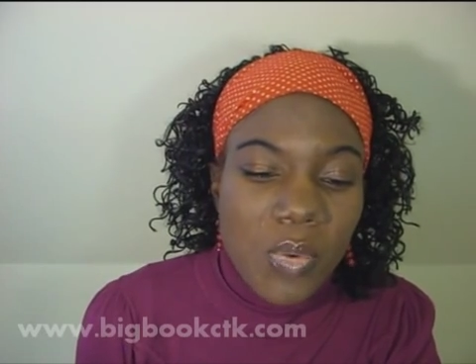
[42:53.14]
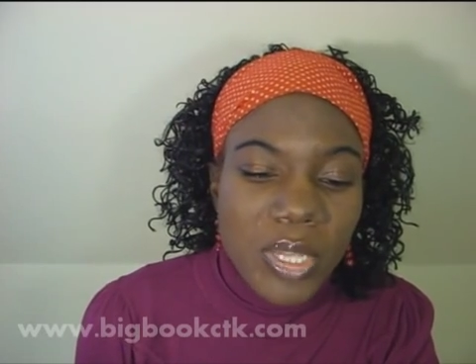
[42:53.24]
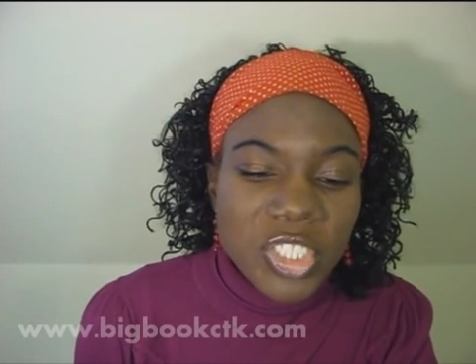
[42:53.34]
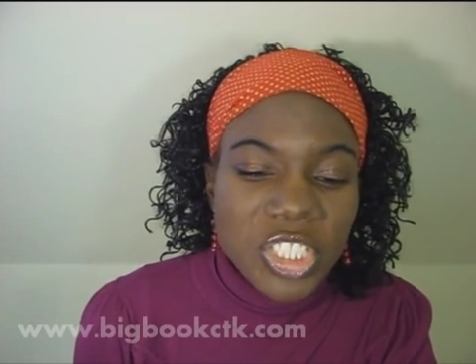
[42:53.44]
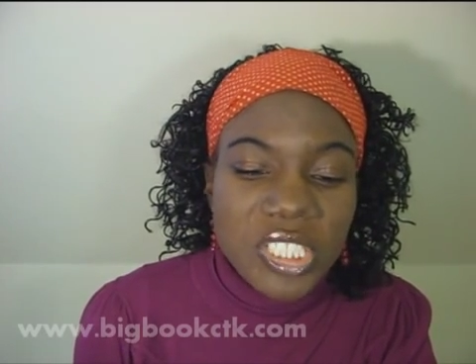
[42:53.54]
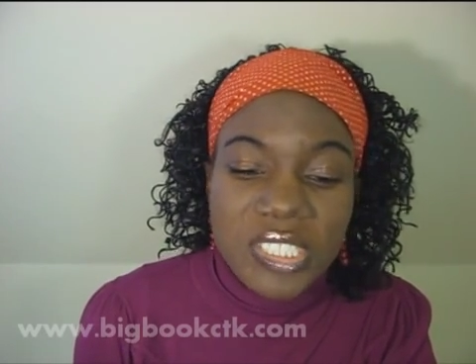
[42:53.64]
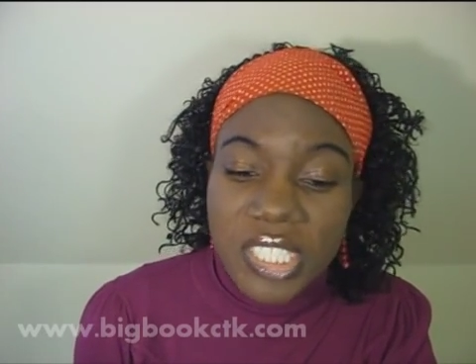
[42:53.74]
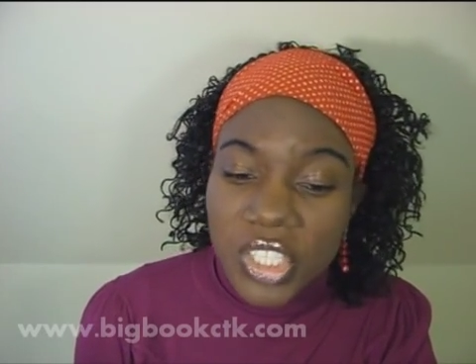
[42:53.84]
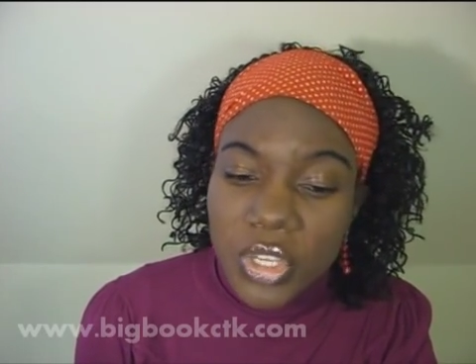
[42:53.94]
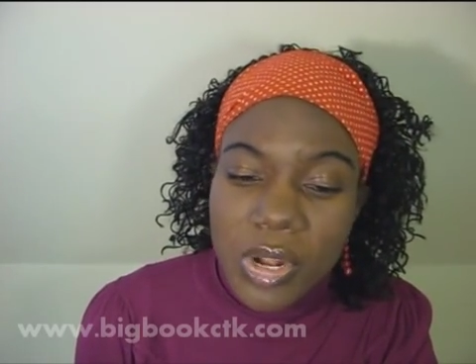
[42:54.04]
When she is
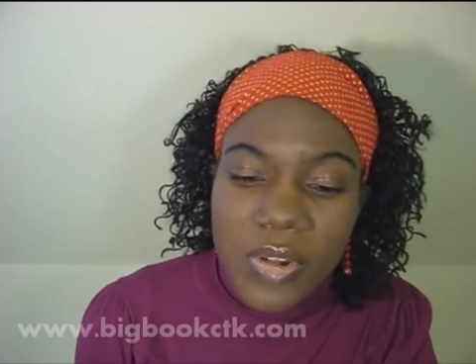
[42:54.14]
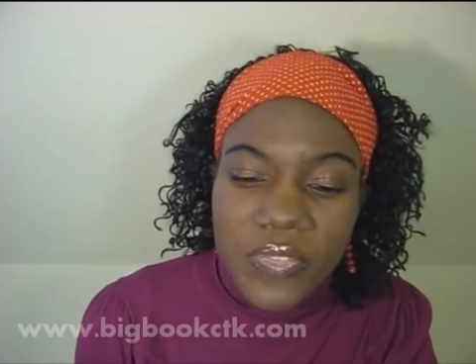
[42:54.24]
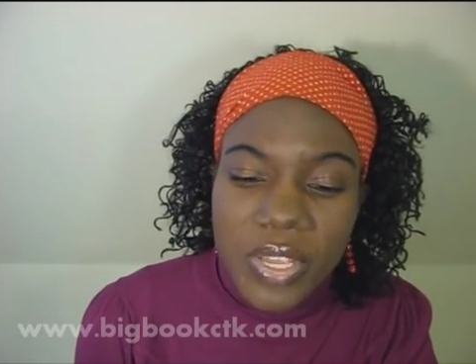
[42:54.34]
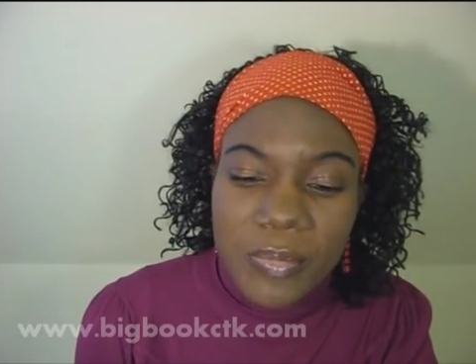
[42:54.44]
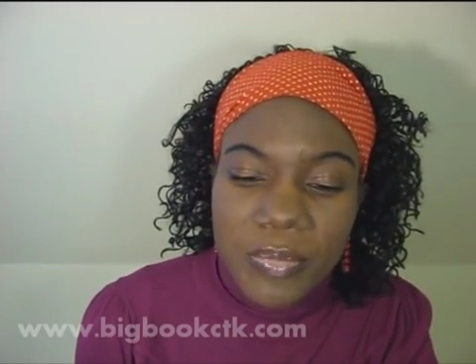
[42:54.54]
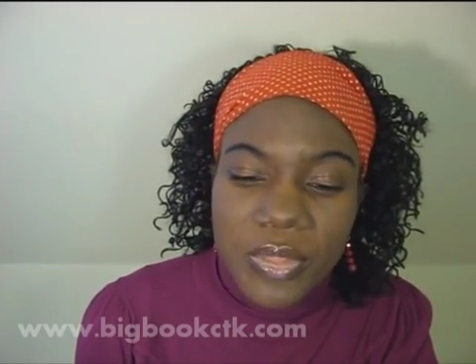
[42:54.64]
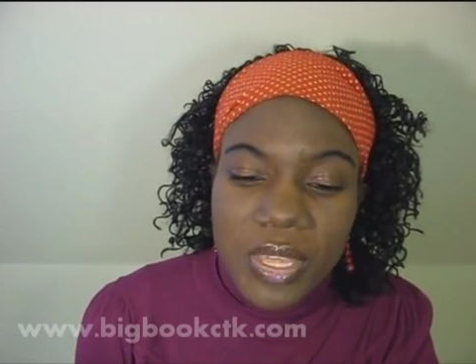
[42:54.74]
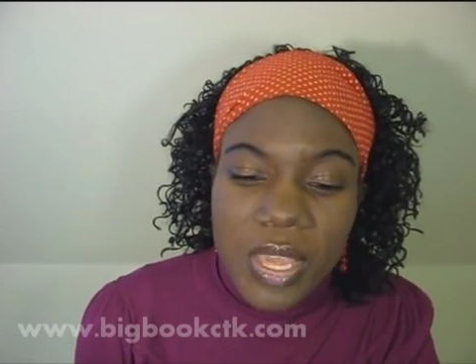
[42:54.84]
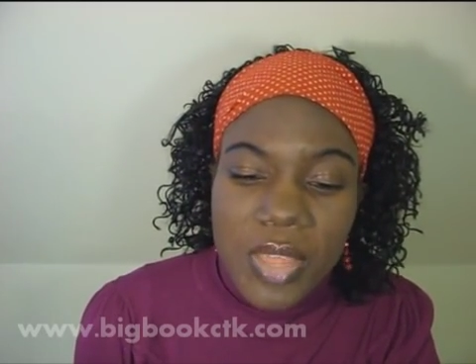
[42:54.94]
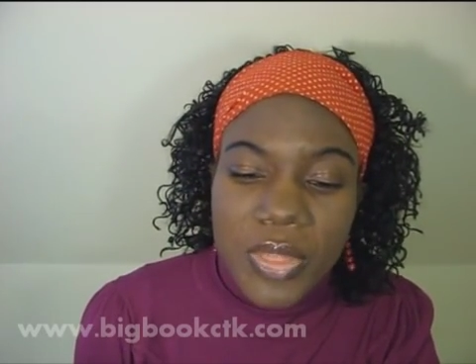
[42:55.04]
secure of him,
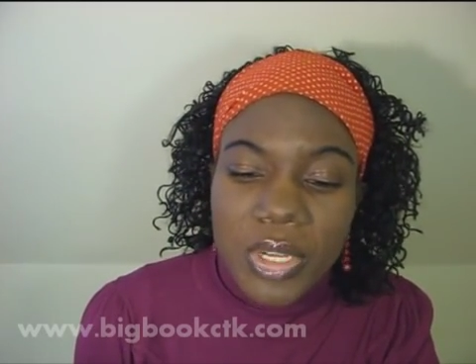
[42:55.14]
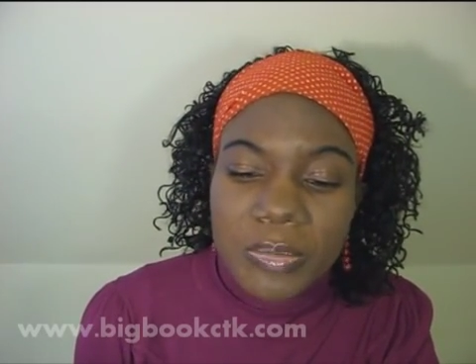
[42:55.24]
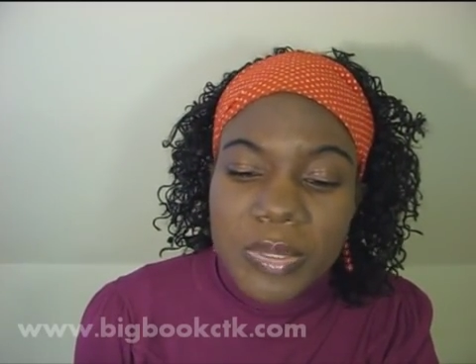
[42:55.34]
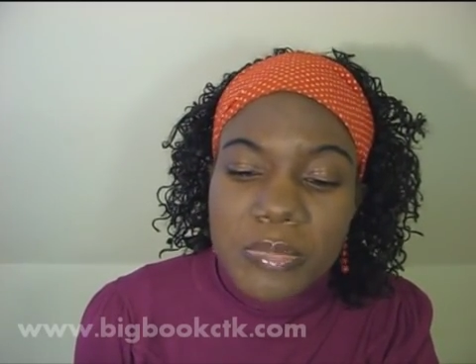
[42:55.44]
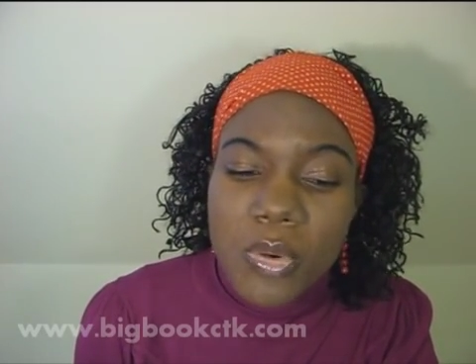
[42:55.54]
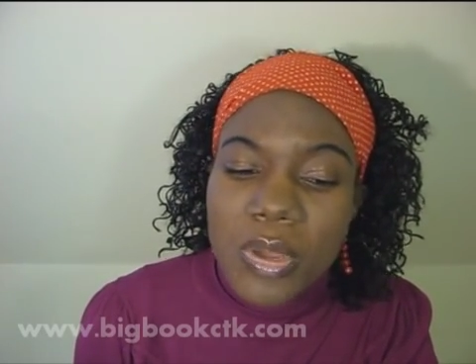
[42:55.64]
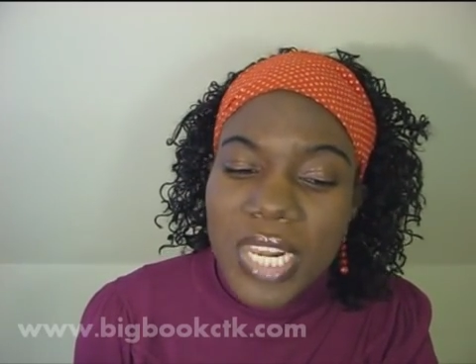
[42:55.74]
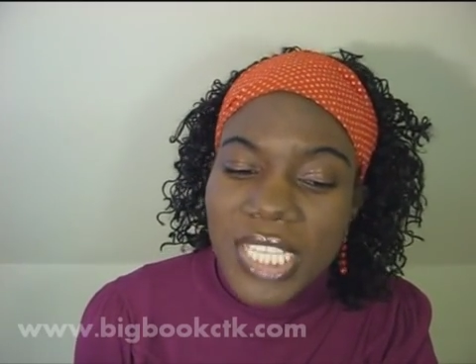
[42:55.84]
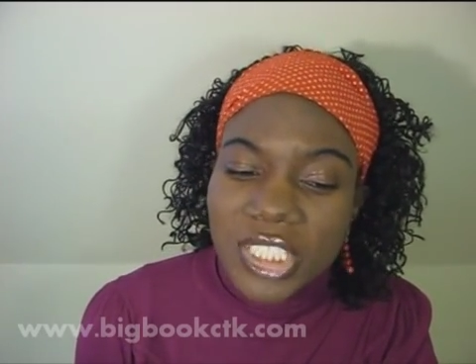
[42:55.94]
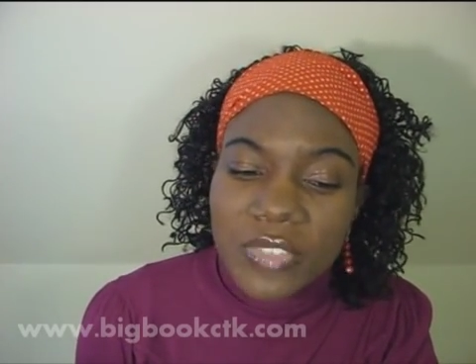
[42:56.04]
there will be more
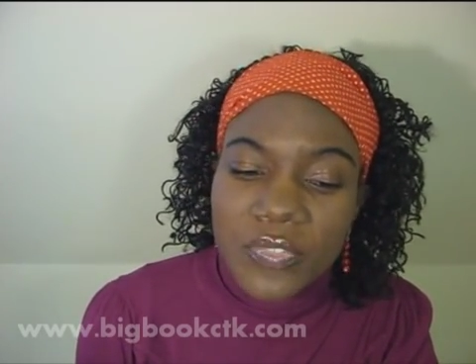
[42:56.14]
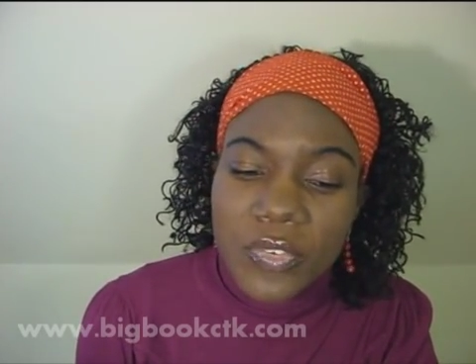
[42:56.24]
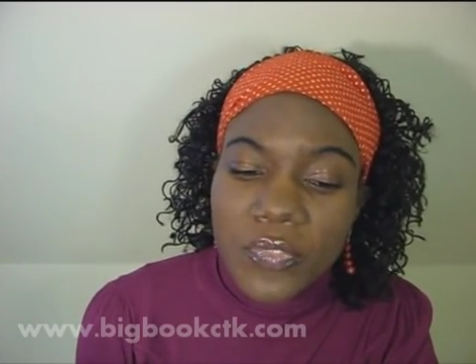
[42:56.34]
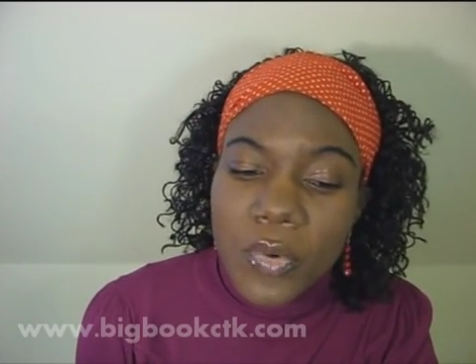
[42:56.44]
leisure for